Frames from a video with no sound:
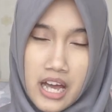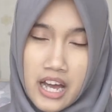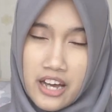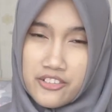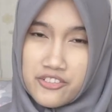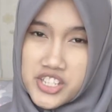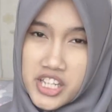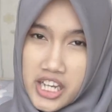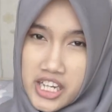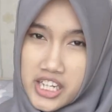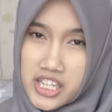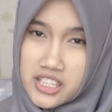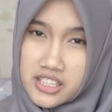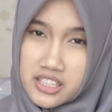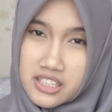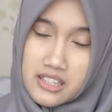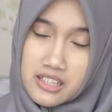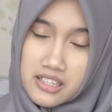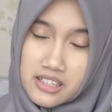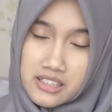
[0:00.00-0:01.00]
have
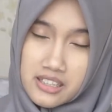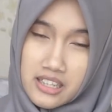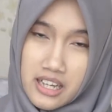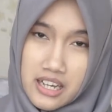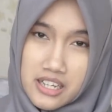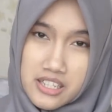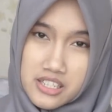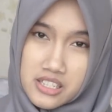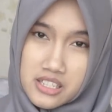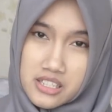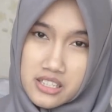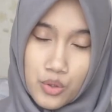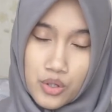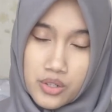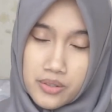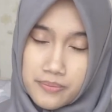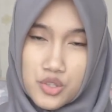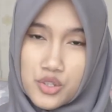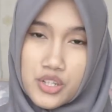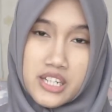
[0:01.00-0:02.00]
taken the class,
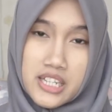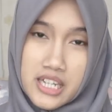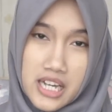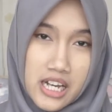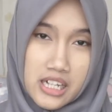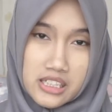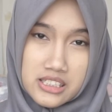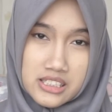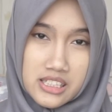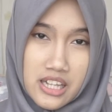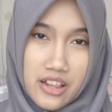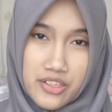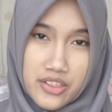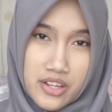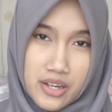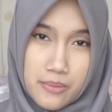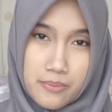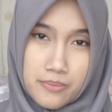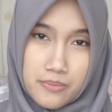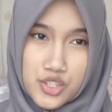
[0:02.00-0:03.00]
or you can ask
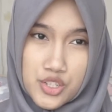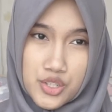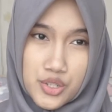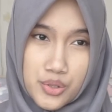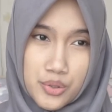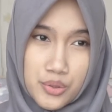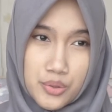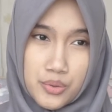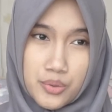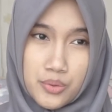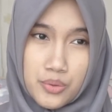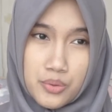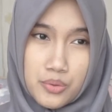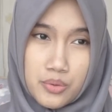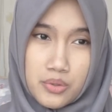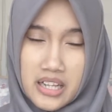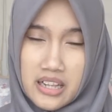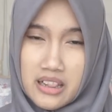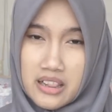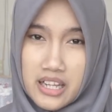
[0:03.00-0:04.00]
them to
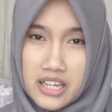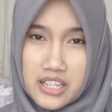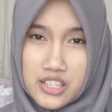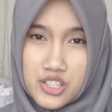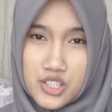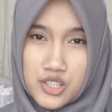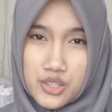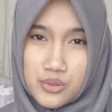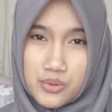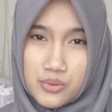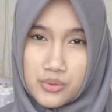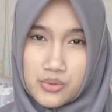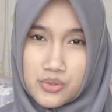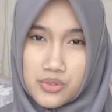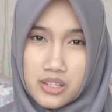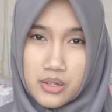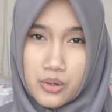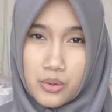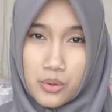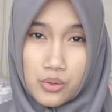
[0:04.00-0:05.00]
lend you
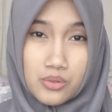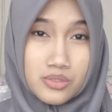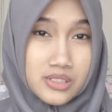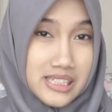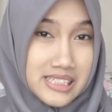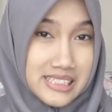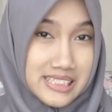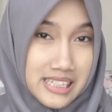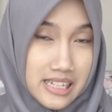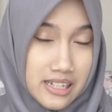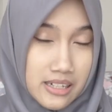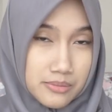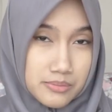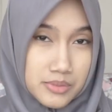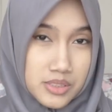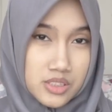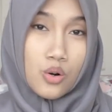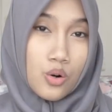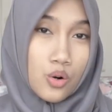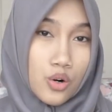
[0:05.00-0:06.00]
the old
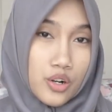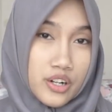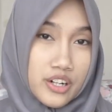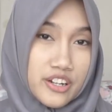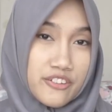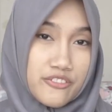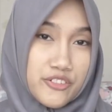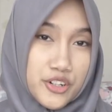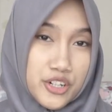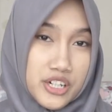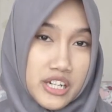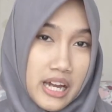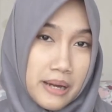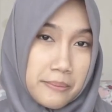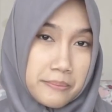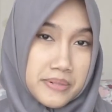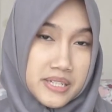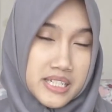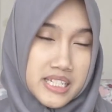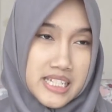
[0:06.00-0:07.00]
exams. Or if your
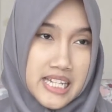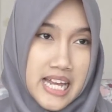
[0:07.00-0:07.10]
campus